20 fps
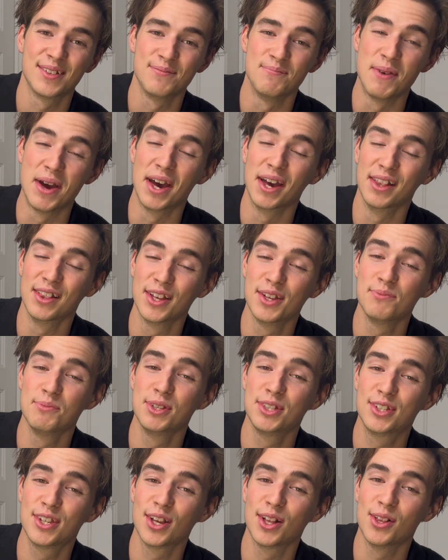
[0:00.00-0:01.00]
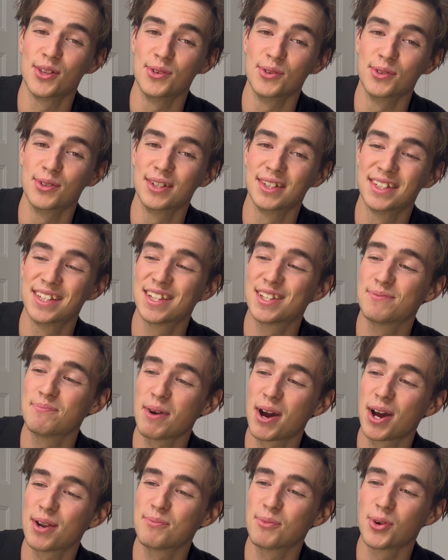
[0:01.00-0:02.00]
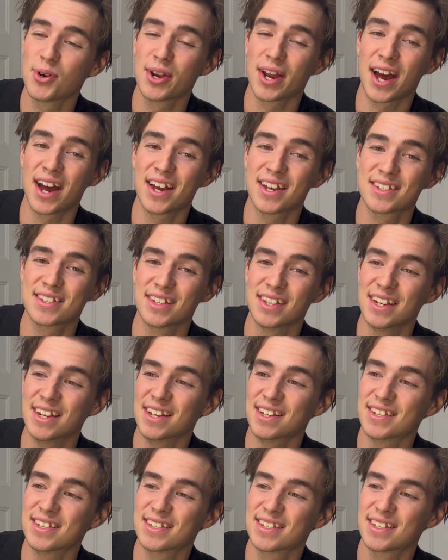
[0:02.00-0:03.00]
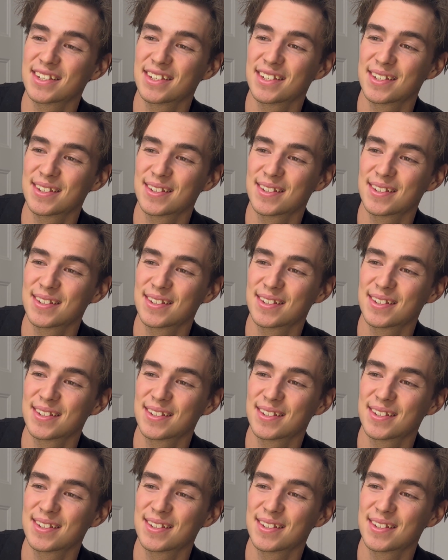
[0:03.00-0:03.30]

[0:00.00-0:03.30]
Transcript: Man, let me tell you, this bad boy has legs.